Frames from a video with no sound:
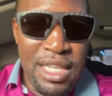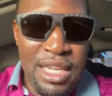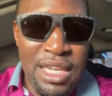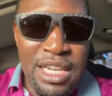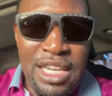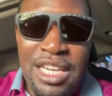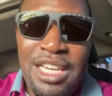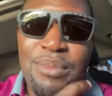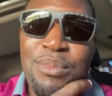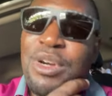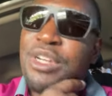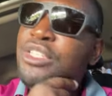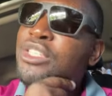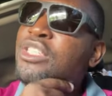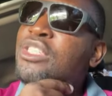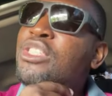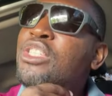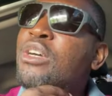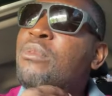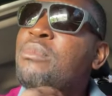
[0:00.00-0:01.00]
Hey,
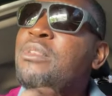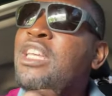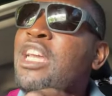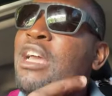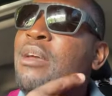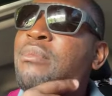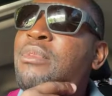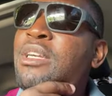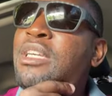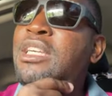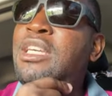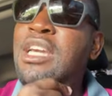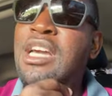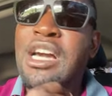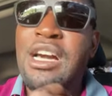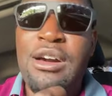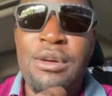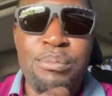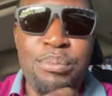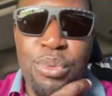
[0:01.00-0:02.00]
Bridget, sometimes I
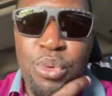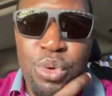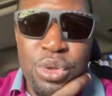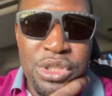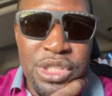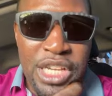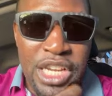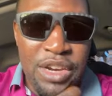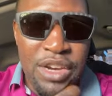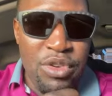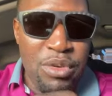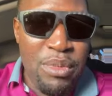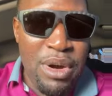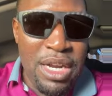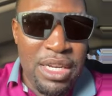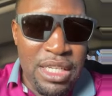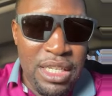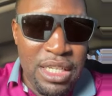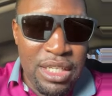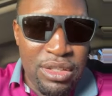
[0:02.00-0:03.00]
can't post
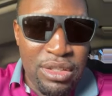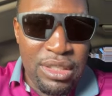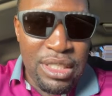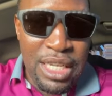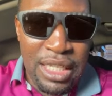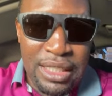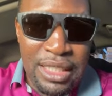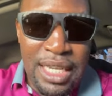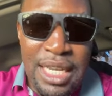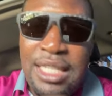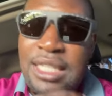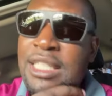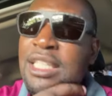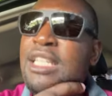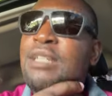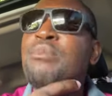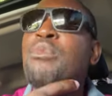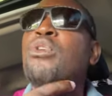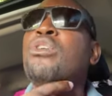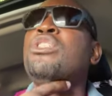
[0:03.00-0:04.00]
everybody, you know. That I
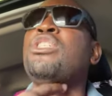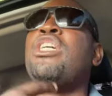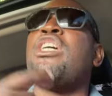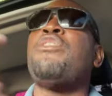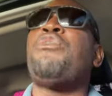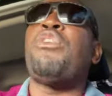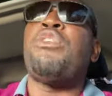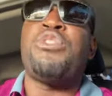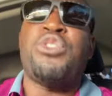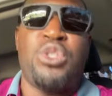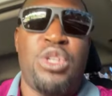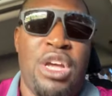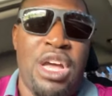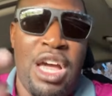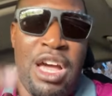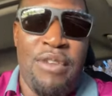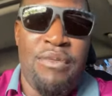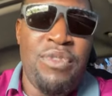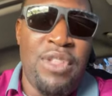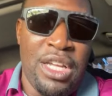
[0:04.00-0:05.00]
think. But JFF should
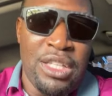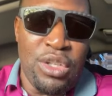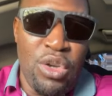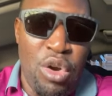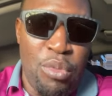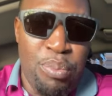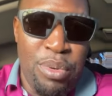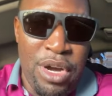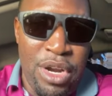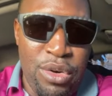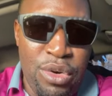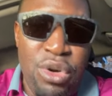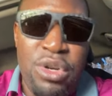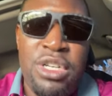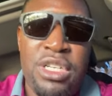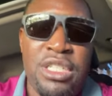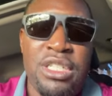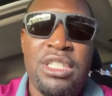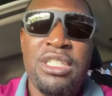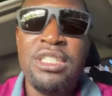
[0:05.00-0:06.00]
have that up and
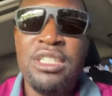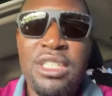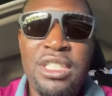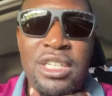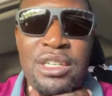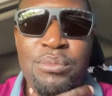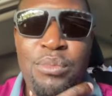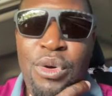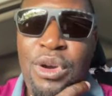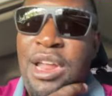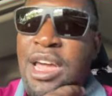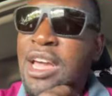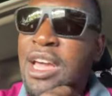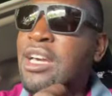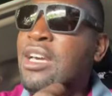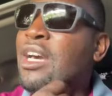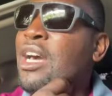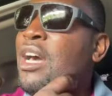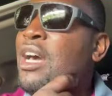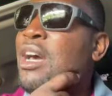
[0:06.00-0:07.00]
running.
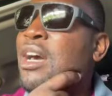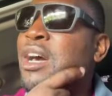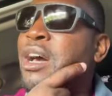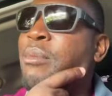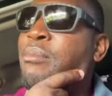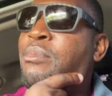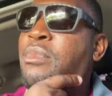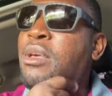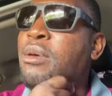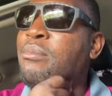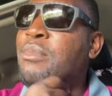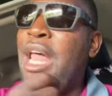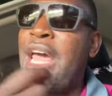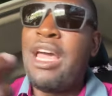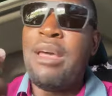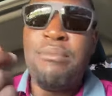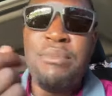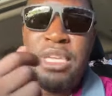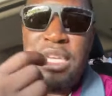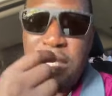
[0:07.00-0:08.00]
But
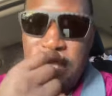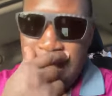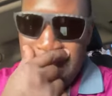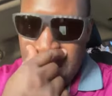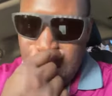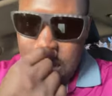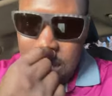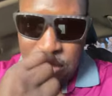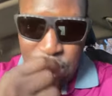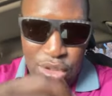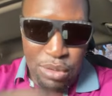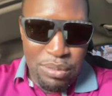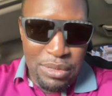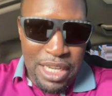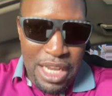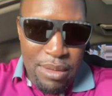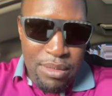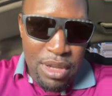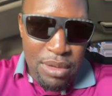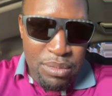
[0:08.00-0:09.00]
like me,
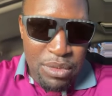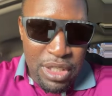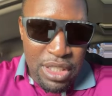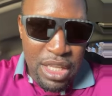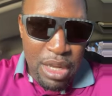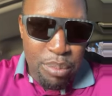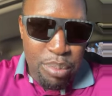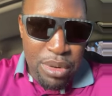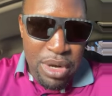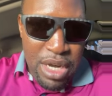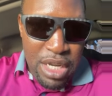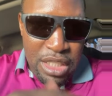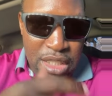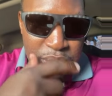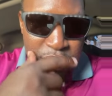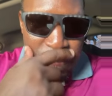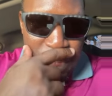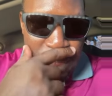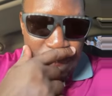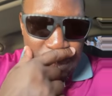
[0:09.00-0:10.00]
sometimes them things they pass
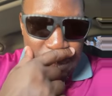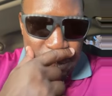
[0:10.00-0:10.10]
me.